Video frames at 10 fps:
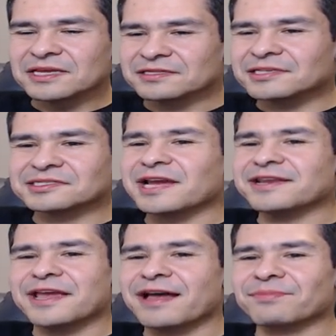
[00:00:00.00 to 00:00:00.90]
This
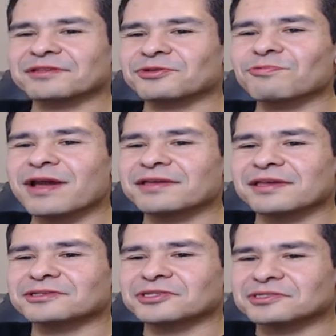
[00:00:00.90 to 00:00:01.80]
dynamic, the way
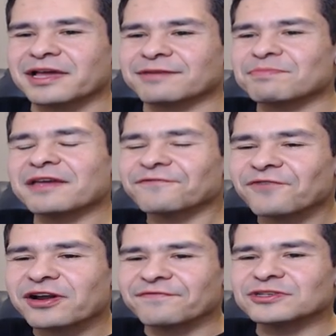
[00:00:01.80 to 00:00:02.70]
they just like make
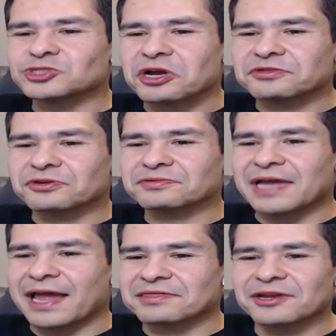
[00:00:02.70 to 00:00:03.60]
fun of each
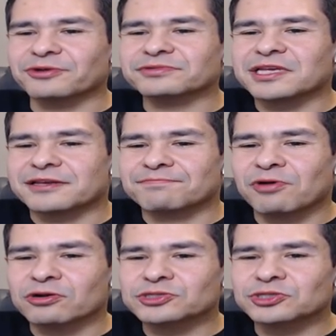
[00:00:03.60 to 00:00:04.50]
other and they don't take it
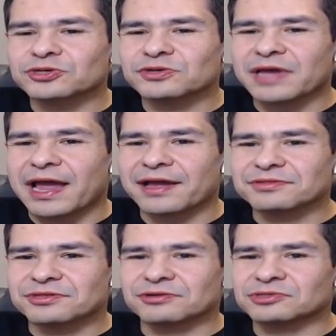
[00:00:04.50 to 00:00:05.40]
personal
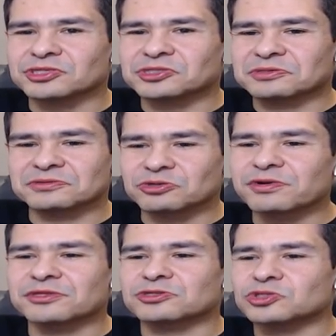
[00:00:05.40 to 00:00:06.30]
and they're just
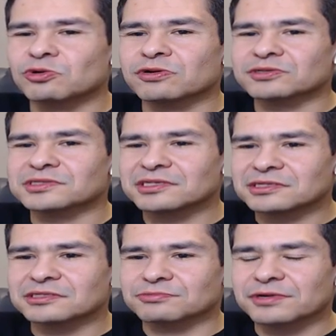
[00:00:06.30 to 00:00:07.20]
doing the chores,
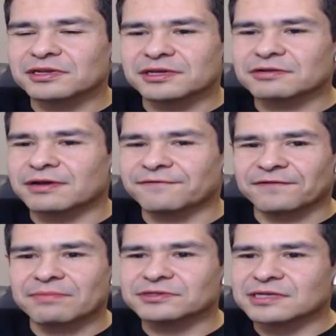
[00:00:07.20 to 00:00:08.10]
this is really a great
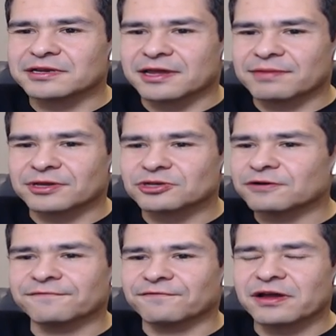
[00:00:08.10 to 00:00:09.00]
family dynamic. You
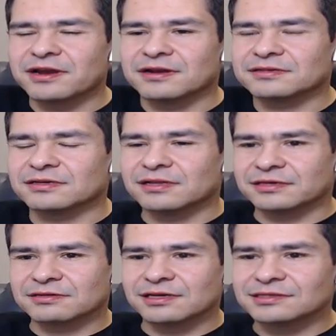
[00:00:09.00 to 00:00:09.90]
don't find anything
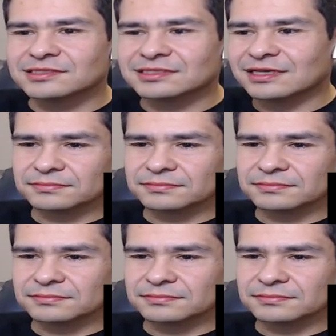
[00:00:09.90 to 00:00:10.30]
like this.